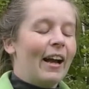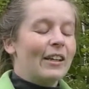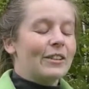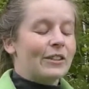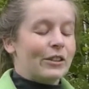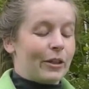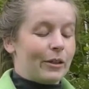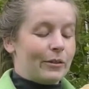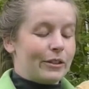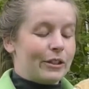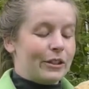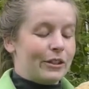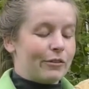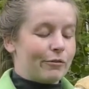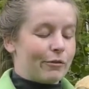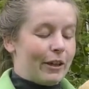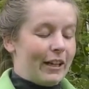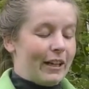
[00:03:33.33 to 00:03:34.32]
So
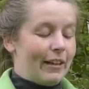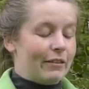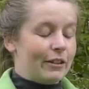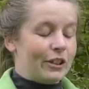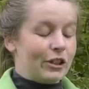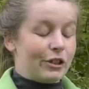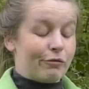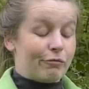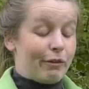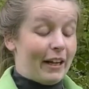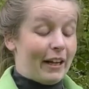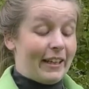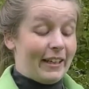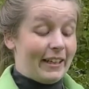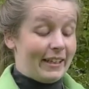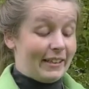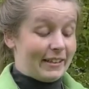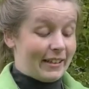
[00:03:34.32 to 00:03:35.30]
she
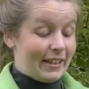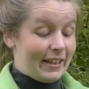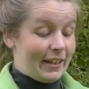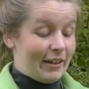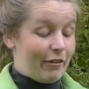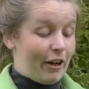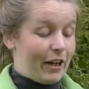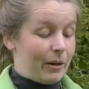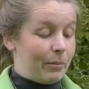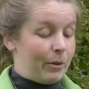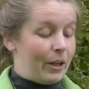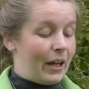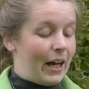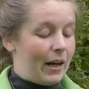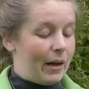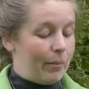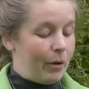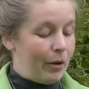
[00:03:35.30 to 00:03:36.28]
really is an incredible
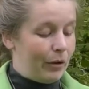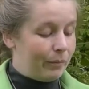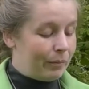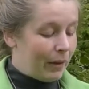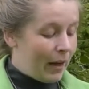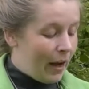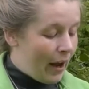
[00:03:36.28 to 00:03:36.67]
animal.